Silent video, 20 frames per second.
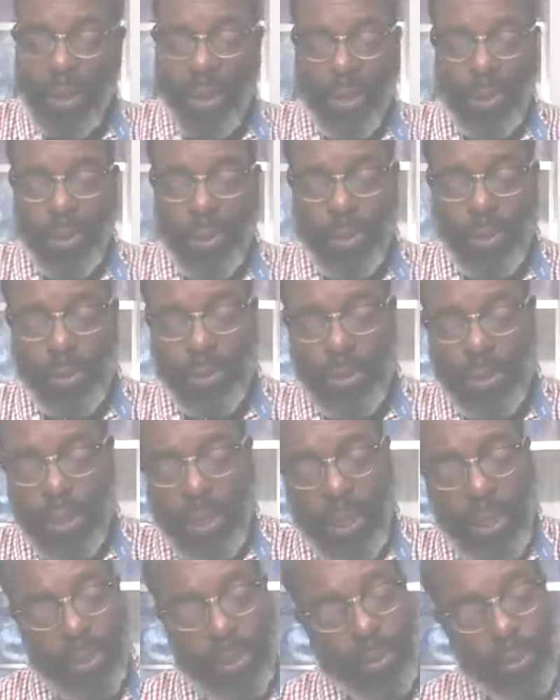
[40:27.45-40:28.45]
Hallelujah,
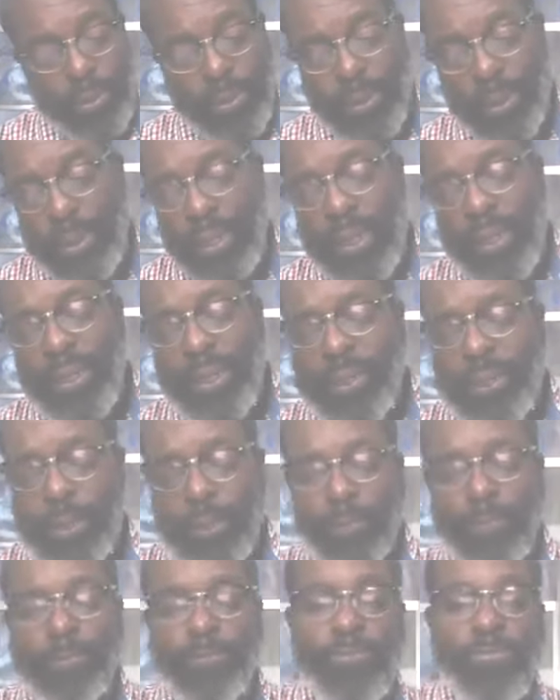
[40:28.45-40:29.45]
hallelujah. Listen,
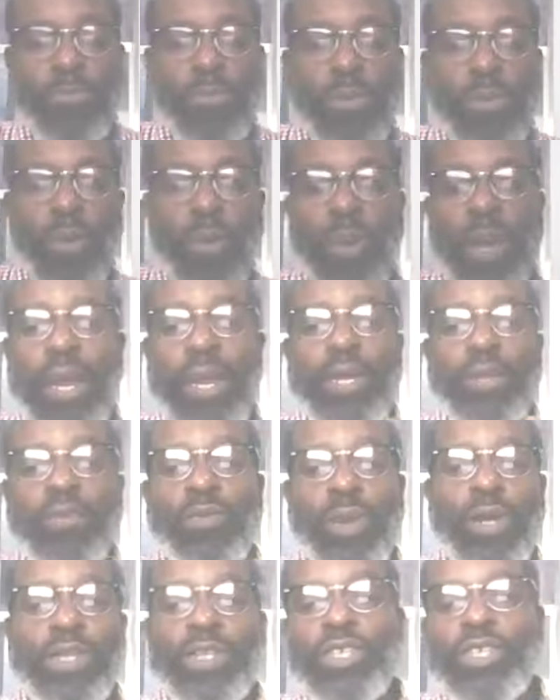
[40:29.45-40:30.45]
ways
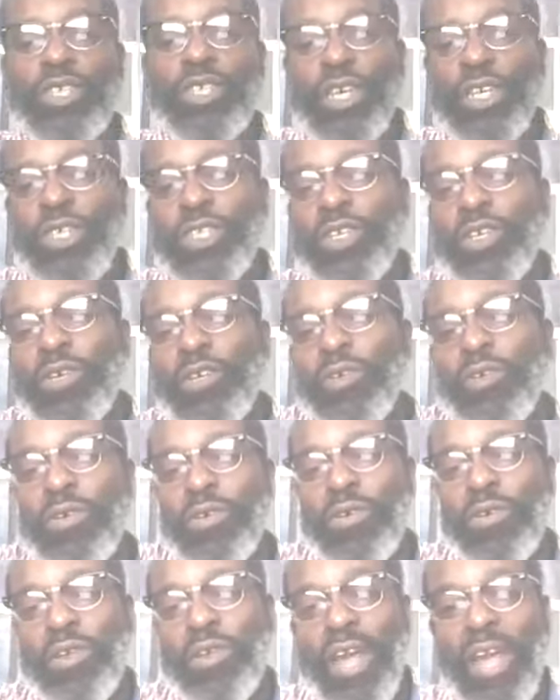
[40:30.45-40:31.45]
wasn't just
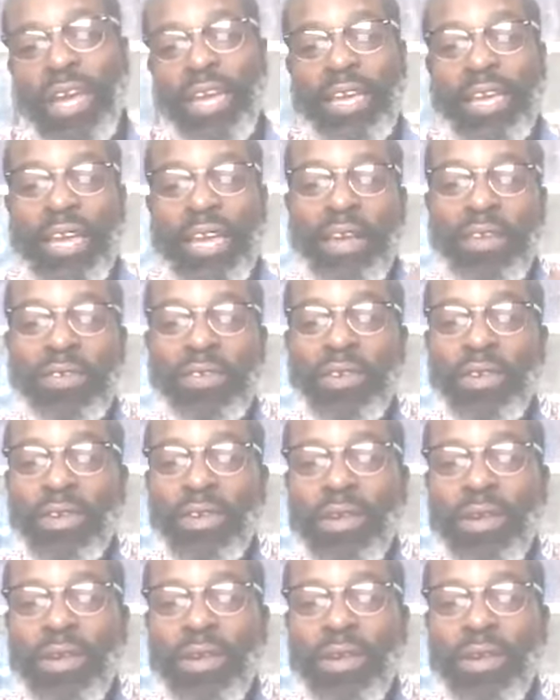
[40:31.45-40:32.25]
like this.